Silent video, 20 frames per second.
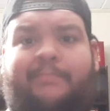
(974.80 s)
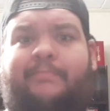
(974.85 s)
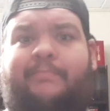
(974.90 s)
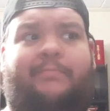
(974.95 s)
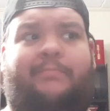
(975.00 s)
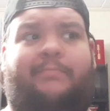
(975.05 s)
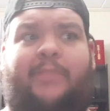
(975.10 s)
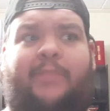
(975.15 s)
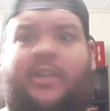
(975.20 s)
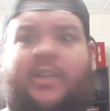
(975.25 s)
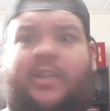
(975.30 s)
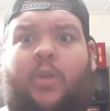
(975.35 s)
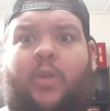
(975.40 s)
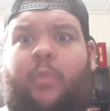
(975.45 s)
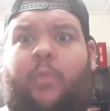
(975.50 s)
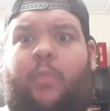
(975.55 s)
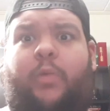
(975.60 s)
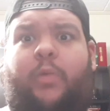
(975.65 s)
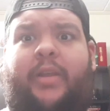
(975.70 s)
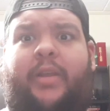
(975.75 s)
Let's hope
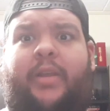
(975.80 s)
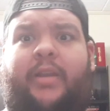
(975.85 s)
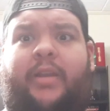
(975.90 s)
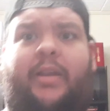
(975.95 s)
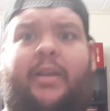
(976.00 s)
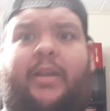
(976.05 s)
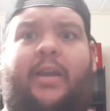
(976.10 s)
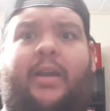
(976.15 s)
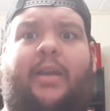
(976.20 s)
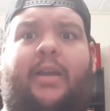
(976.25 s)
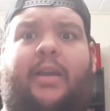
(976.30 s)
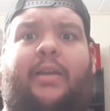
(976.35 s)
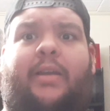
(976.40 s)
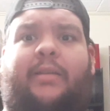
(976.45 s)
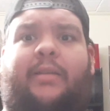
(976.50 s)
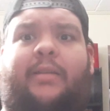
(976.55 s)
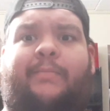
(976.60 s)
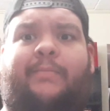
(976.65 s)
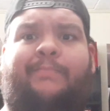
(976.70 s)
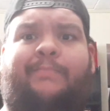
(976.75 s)
we can uh,
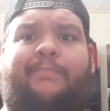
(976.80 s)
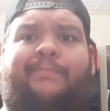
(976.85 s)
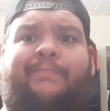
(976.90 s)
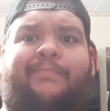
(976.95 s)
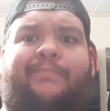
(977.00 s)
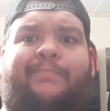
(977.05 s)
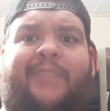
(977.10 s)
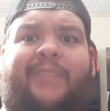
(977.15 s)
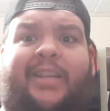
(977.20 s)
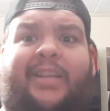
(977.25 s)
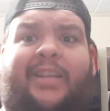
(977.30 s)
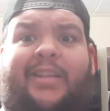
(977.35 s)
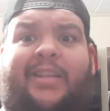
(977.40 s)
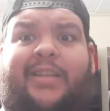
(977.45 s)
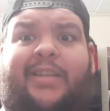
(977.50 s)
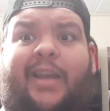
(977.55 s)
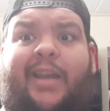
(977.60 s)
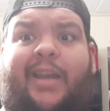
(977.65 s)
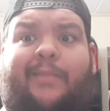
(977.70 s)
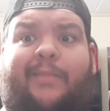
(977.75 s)
get this
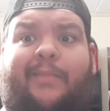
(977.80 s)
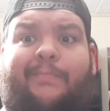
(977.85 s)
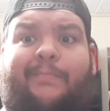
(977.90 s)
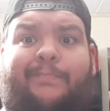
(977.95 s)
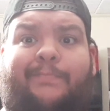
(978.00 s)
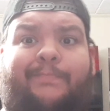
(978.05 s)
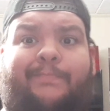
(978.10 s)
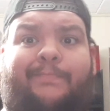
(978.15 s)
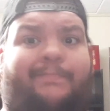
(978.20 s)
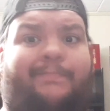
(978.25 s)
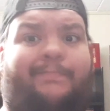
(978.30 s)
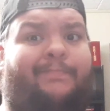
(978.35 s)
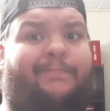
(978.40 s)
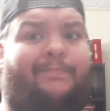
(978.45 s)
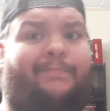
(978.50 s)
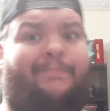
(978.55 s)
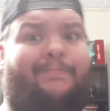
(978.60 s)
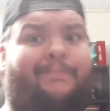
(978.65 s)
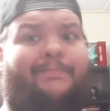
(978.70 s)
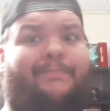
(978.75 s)
done.
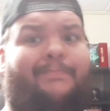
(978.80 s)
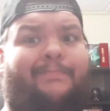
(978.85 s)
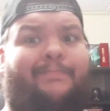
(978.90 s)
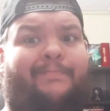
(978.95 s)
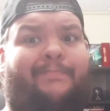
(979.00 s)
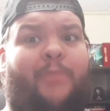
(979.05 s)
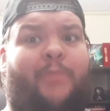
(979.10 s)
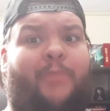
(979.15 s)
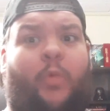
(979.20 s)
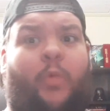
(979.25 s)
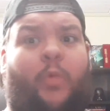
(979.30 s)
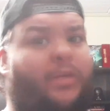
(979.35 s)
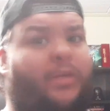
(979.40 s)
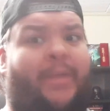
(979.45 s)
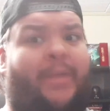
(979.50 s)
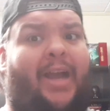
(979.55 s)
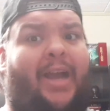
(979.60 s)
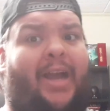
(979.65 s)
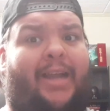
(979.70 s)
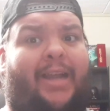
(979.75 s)
Wish me
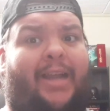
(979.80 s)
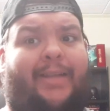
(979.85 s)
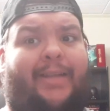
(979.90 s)
luck.